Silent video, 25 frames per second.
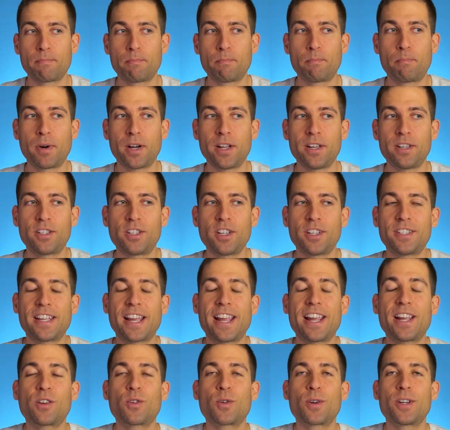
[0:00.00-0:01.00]
But does
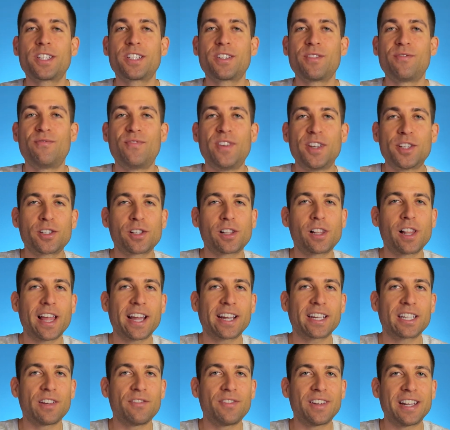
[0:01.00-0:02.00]
increased physical
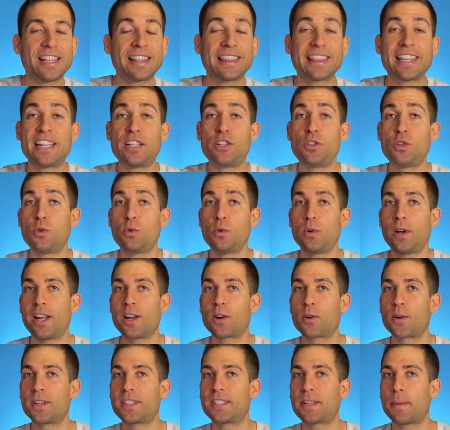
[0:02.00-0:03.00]
activity lead to
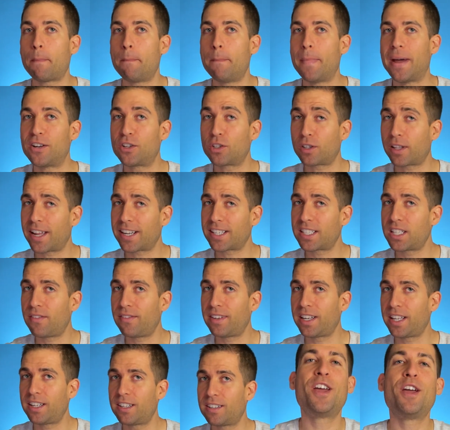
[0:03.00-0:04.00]
increased mental
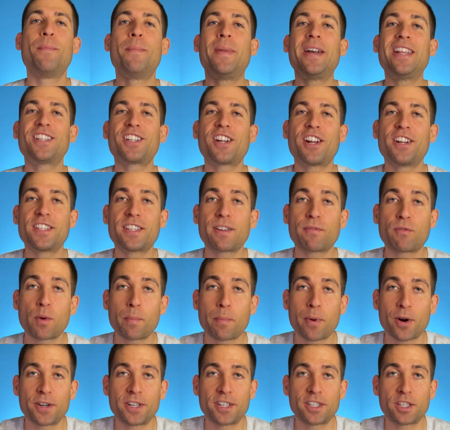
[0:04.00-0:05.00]
activity? Many studies have
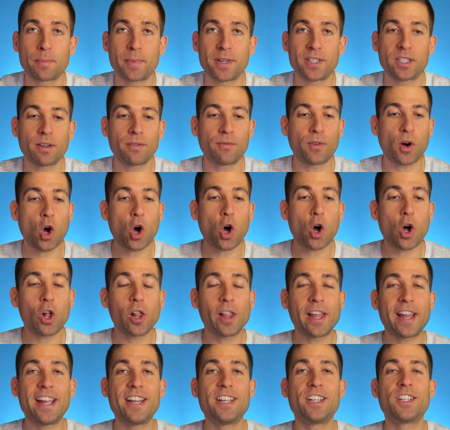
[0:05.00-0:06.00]
run participants of
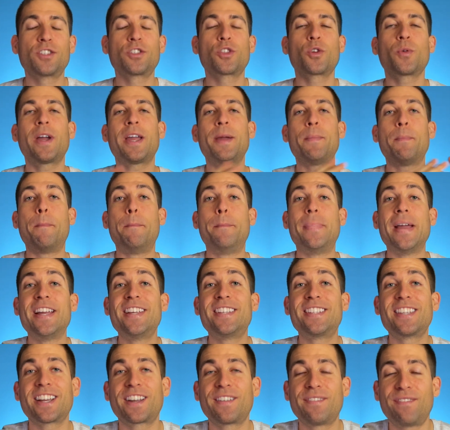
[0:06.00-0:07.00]
all ages through a
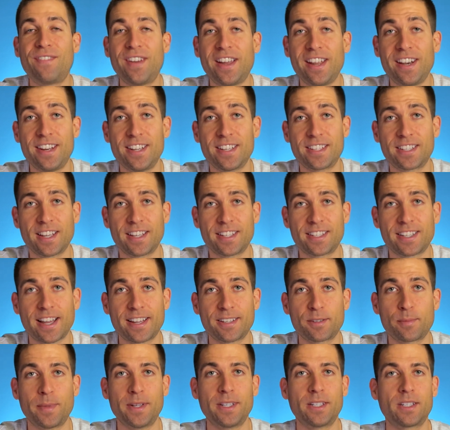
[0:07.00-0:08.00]
basic fitness
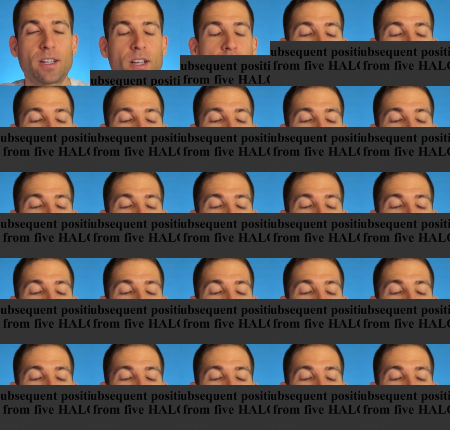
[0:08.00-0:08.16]
assessment.